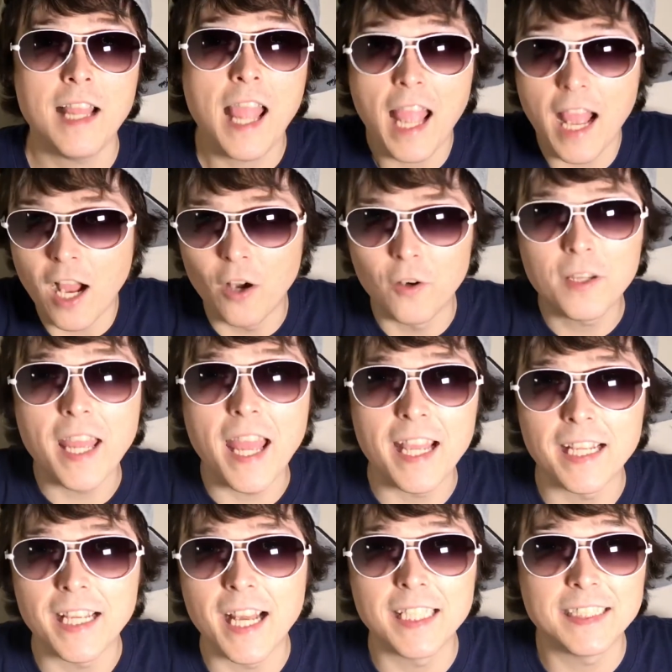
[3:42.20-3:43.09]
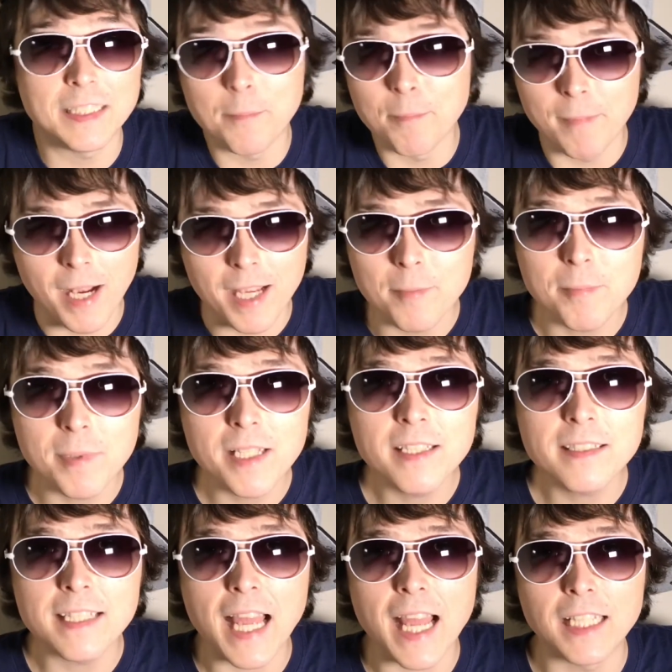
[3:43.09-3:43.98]
Okay, guys, it might be a
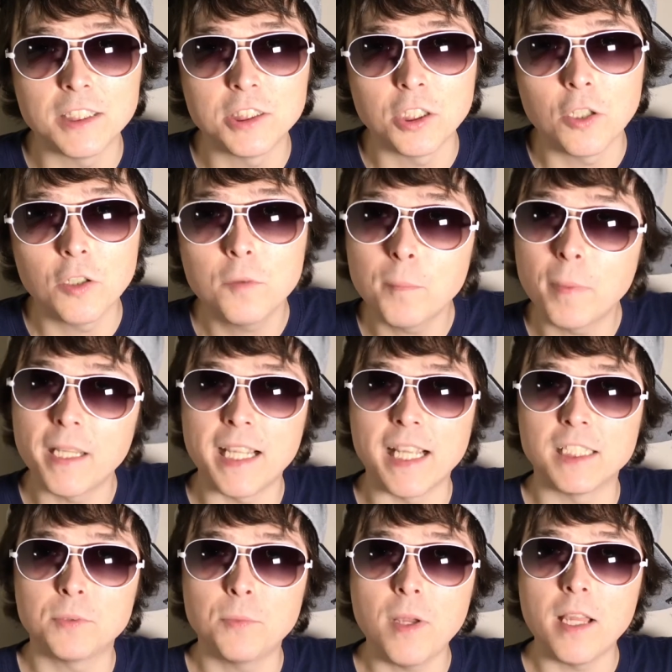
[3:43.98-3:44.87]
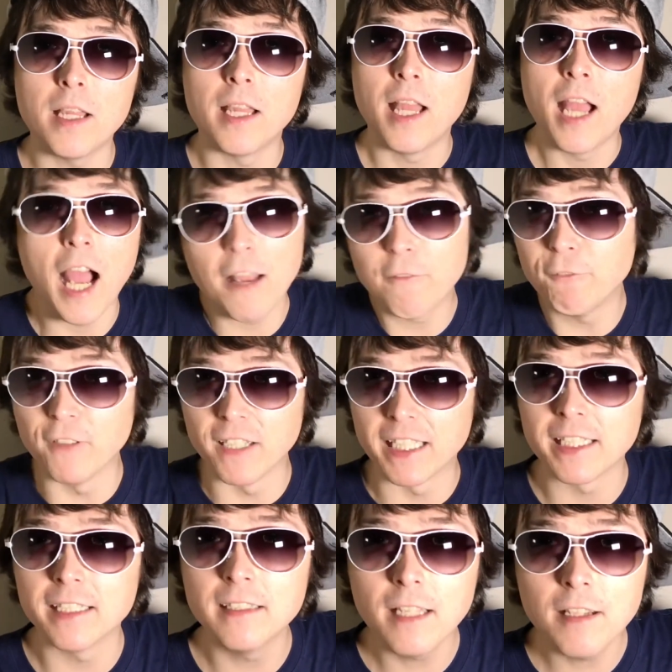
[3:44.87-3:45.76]
dad joke, but guess what? I
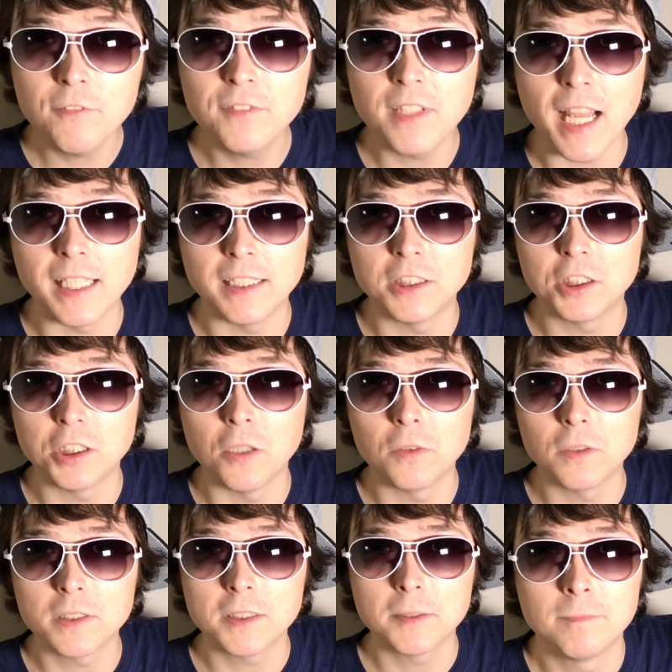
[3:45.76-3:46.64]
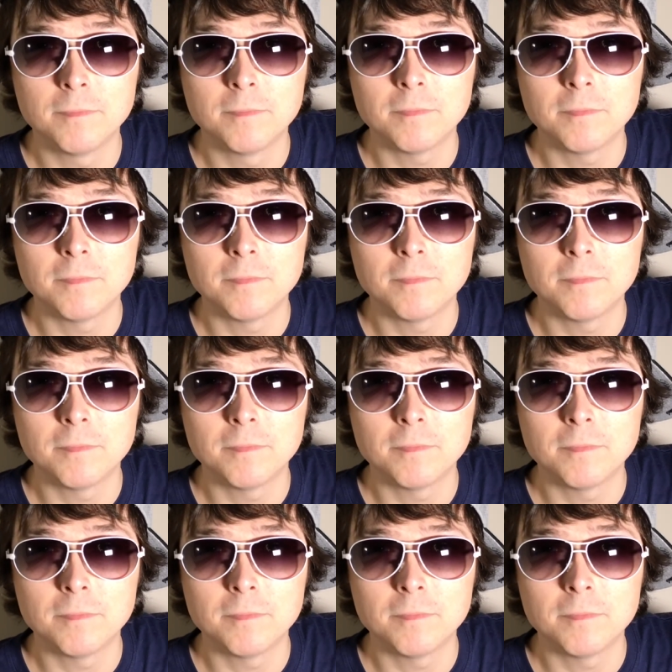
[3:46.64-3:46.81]
freaking love dad jokes.